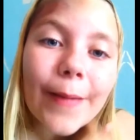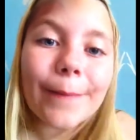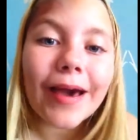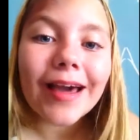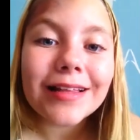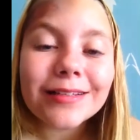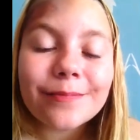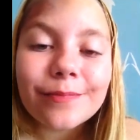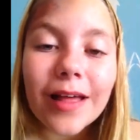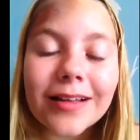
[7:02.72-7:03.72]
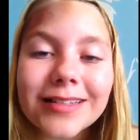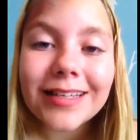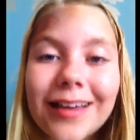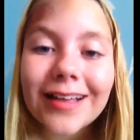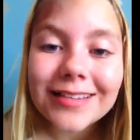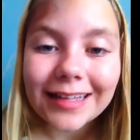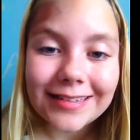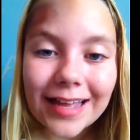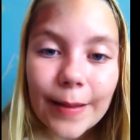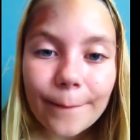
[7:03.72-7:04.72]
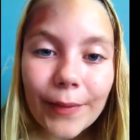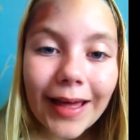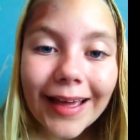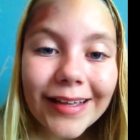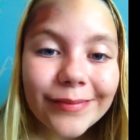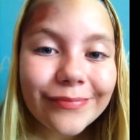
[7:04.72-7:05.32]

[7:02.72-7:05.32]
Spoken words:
But I'll see you guys later. Bye!